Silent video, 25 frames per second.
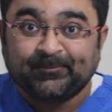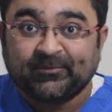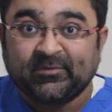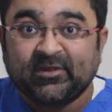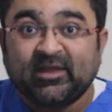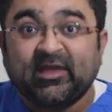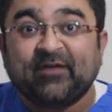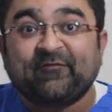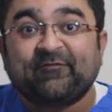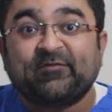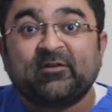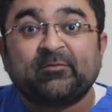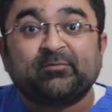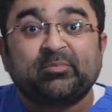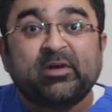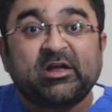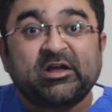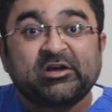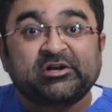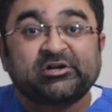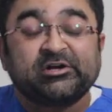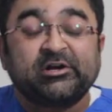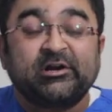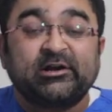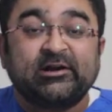If the
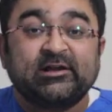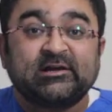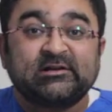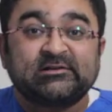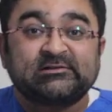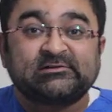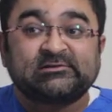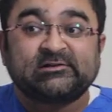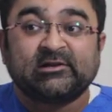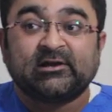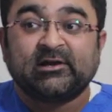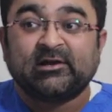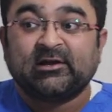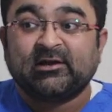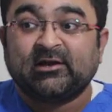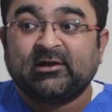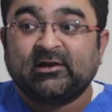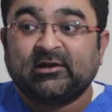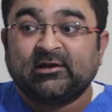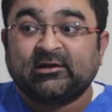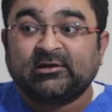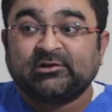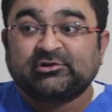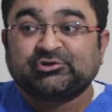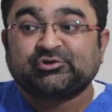patient is
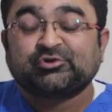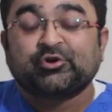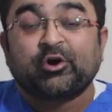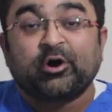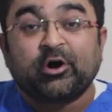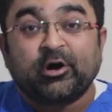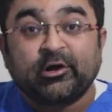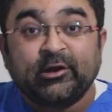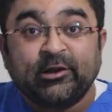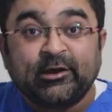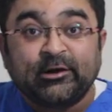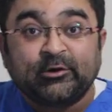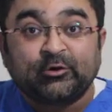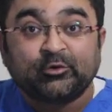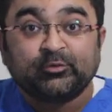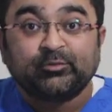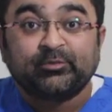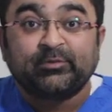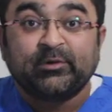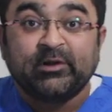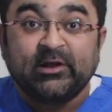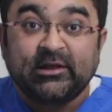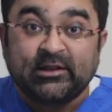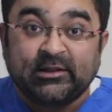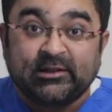struggling to
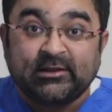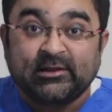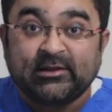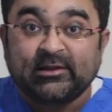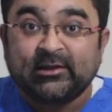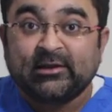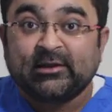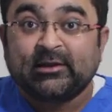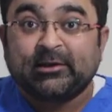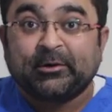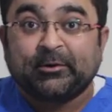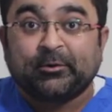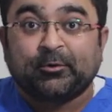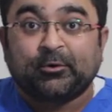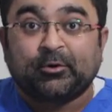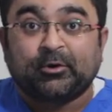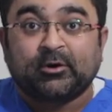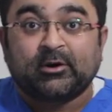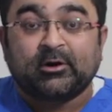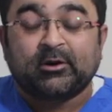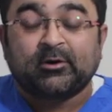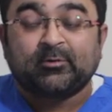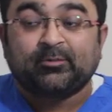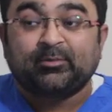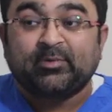breathe,
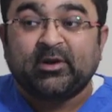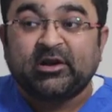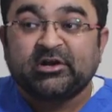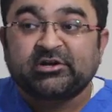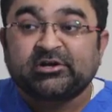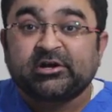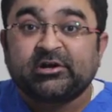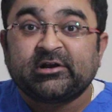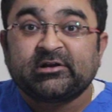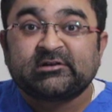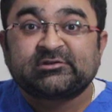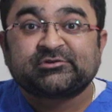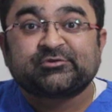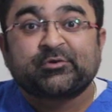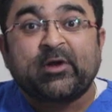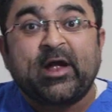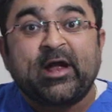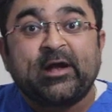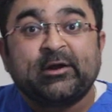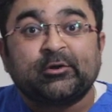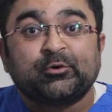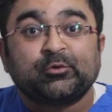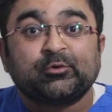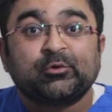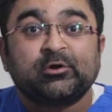or patient is
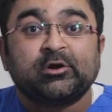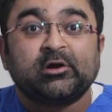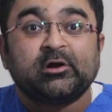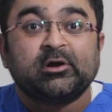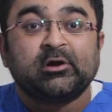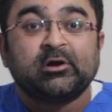trying to